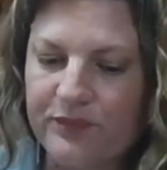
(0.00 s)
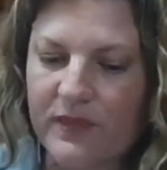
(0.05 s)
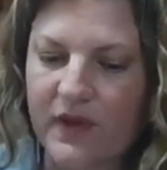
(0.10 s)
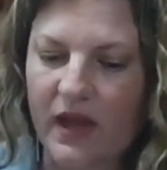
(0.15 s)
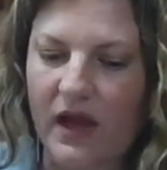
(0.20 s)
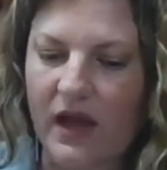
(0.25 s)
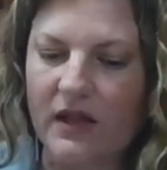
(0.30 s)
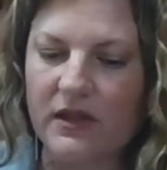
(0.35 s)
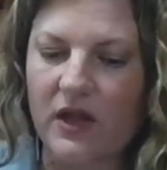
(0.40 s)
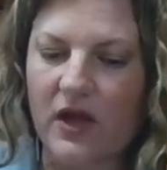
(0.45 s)

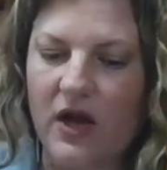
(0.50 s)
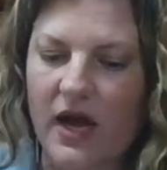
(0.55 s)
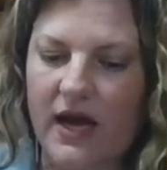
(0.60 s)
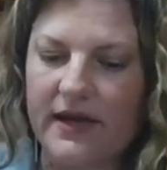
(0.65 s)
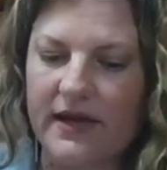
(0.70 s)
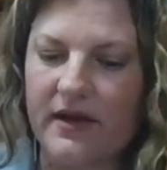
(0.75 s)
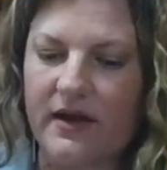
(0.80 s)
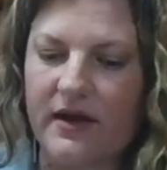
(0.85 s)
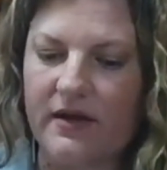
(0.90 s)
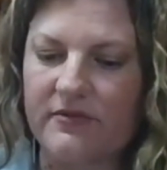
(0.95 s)
A
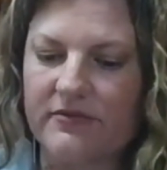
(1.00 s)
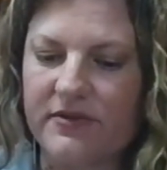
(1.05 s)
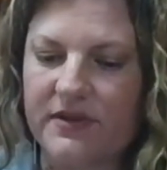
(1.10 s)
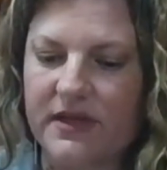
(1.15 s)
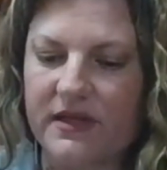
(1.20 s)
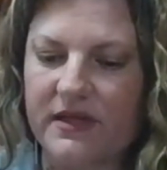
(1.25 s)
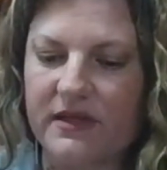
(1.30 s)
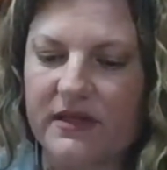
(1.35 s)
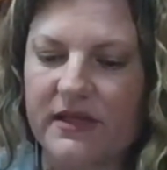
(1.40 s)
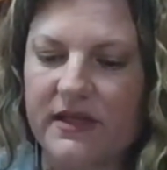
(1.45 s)
lot of
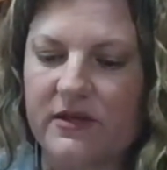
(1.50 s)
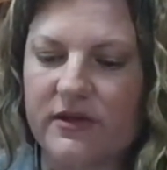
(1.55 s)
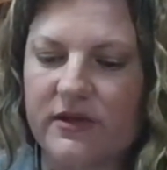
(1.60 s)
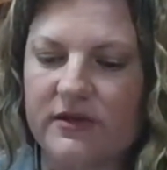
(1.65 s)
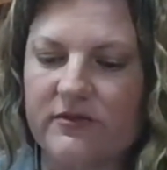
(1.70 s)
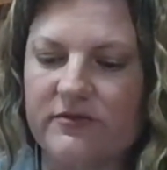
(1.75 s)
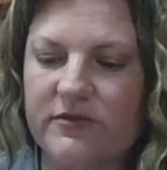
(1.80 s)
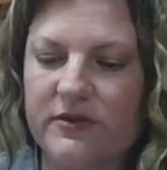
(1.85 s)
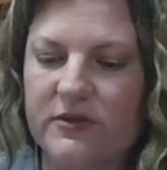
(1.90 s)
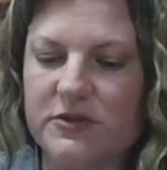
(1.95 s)
the legal
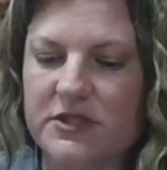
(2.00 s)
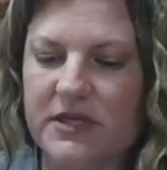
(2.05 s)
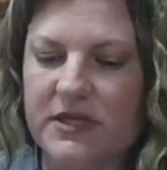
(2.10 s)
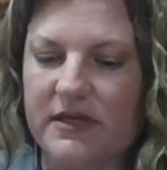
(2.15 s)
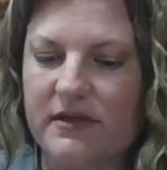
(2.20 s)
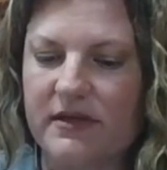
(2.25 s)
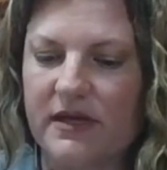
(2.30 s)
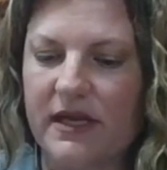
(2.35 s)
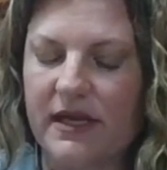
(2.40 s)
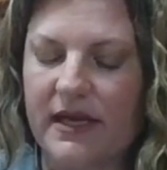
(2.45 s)

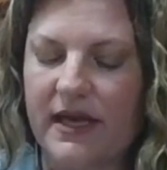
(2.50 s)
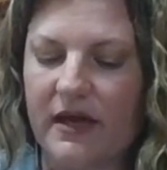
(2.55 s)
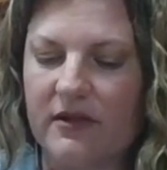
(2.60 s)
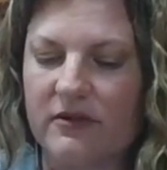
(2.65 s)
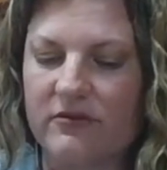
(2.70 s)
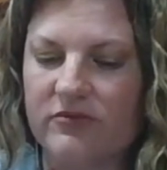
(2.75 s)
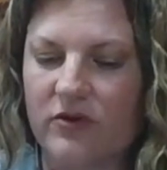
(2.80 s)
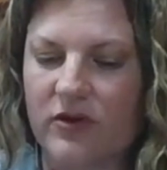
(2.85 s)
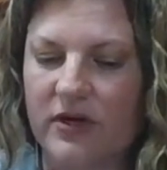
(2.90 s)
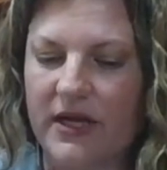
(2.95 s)
confusion in
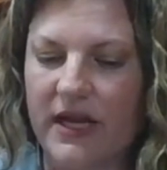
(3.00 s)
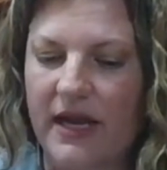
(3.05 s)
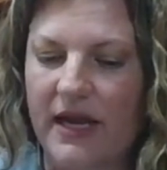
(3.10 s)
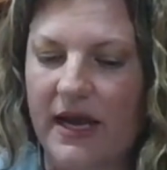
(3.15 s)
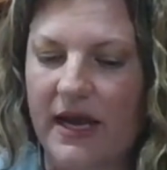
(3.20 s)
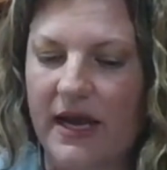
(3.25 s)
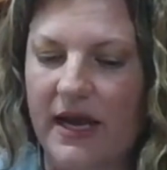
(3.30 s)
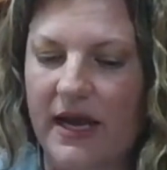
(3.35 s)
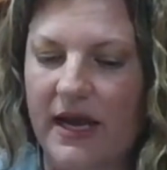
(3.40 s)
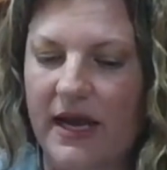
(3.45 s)

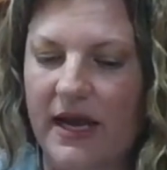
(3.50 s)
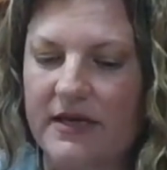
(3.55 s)
California